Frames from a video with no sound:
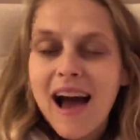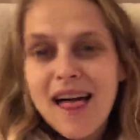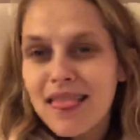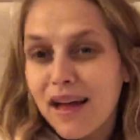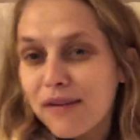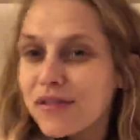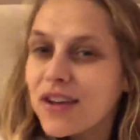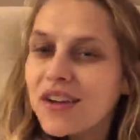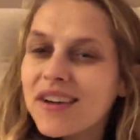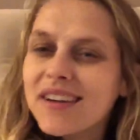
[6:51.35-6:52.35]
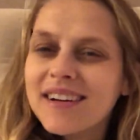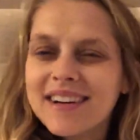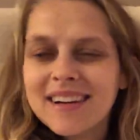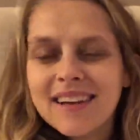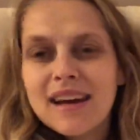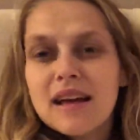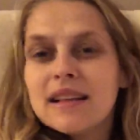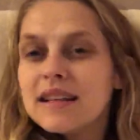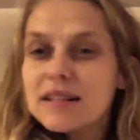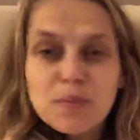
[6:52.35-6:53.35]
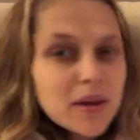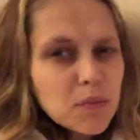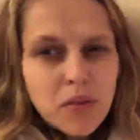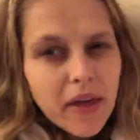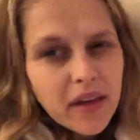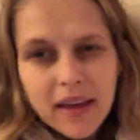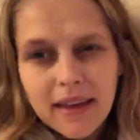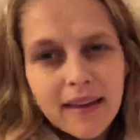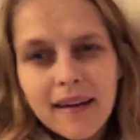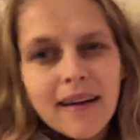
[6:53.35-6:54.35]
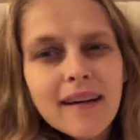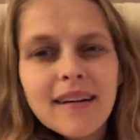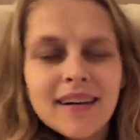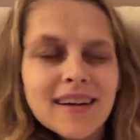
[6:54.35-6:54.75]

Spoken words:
I love you, and it's big brother here.